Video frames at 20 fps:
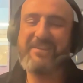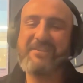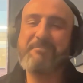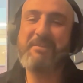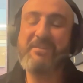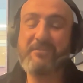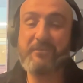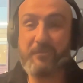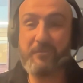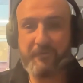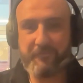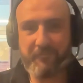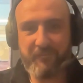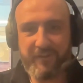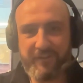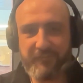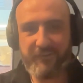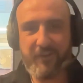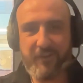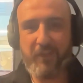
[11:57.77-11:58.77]
piece of
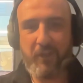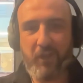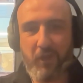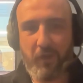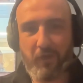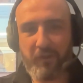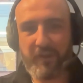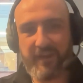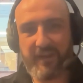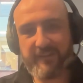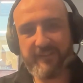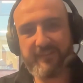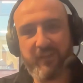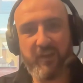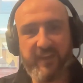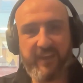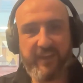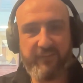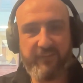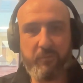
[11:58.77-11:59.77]
coverage on X site is